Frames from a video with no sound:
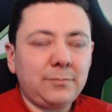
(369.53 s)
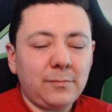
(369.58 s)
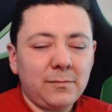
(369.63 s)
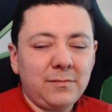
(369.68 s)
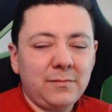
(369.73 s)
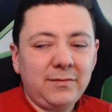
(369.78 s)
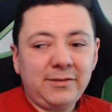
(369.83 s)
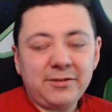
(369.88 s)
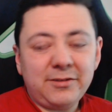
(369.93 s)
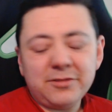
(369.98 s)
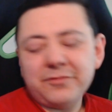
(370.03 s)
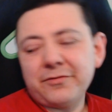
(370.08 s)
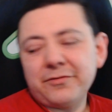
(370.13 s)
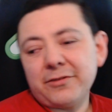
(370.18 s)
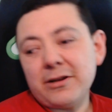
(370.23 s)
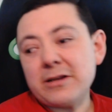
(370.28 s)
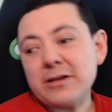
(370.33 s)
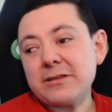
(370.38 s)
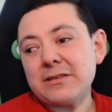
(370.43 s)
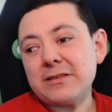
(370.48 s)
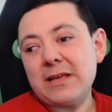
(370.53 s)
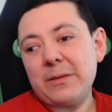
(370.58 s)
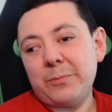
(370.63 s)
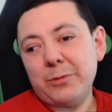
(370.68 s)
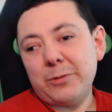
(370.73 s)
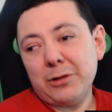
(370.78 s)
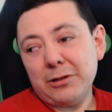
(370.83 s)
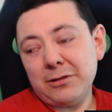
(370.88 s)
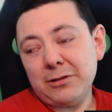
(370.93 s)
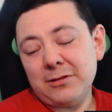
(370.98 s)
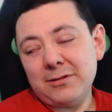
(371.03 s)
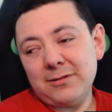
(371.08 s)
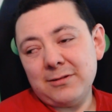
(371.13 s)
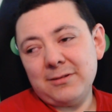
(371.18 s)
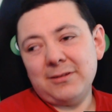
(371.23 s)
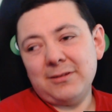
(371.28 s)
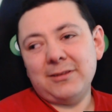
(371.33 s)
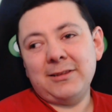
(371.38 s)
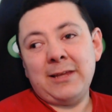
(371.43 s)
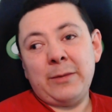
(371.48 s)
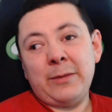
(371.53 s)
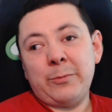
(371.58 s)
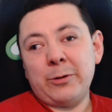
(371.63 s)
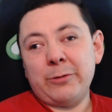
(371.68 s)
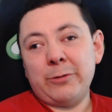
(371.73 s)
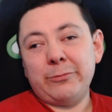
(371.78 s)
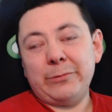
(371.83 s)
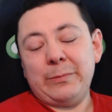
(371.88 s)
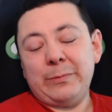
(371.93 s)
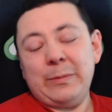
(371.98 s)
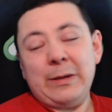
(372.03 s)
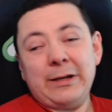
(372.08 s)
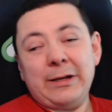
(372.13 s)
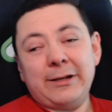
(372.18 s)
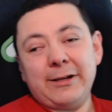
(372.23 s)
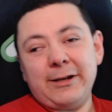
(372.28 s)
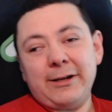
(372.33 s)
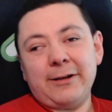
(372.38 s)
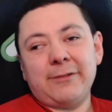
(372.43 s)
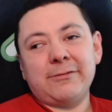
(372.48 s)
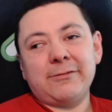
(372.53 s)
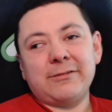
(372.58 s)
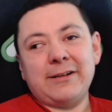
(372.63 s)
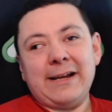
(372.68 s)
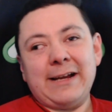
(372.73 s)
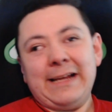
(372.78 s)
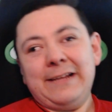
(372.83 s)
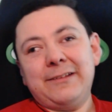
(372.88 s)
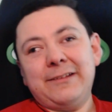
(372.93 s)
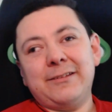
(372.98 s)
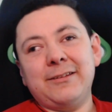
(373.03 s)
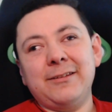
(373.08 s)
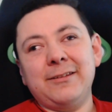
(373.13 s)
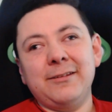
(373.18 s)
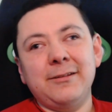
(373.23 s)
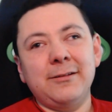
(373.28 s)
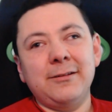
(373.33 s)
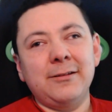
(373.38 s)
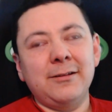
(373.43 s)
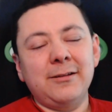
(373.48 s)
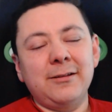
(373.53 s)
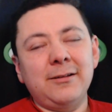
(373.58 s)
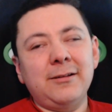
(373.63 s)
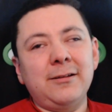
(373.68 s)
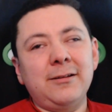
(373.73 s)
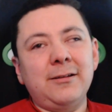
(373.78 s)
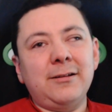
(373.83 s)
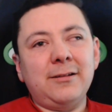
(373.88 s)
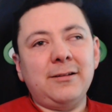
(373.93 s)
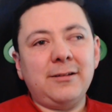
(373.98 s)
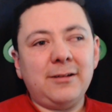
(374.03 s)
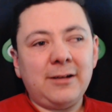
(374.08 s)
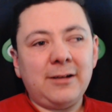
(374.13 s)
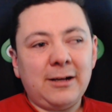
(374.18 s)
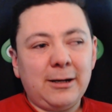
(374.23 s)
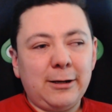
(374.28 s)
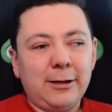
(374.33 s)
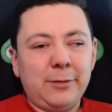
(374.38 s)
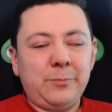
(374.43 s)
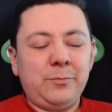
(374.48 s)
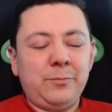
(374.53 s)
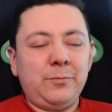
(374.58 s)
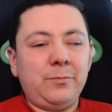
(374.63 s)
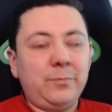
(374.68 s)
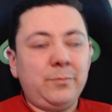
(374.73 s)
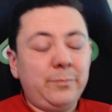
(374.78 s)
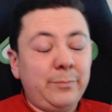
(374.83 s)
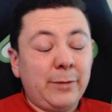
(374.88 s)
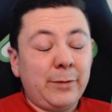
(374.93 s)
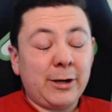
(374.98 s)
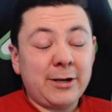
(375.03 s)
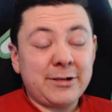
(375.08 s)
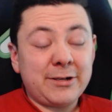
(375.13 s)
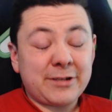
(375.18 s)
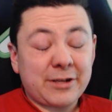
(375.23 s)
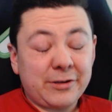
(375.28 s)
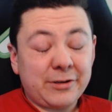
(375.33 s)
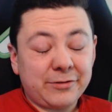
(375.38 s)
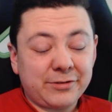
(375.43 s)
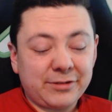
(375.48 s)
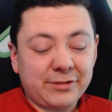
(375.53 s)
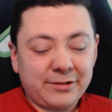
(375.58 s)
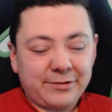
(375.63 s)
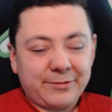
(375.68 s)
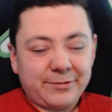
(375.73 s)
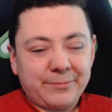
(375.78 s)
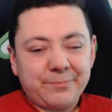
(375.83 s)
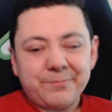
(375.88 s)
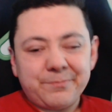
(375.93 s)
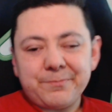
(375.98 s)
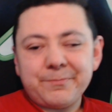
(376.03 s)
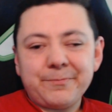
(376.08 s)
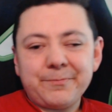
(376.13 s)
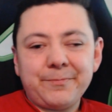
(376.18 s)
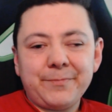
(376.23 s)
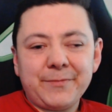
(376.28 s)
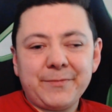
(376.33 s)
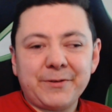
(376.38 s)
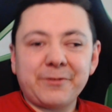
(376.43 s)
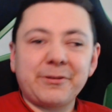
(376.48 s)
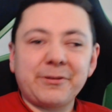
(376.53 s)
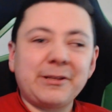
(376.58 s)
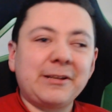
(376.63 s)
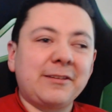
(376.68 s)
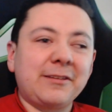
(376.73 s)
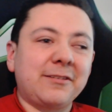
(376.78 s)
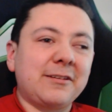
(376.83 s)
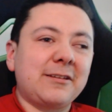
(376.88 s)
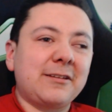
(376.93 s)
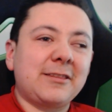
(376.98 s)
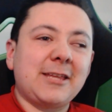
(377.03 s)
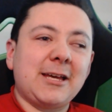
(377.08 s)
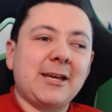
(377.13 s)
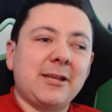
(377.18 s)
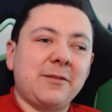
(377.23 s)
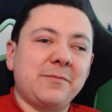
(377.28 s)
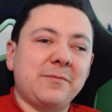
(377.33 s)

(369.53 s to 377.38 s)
So, for example, Libra would make a great marriage counselor or things like that.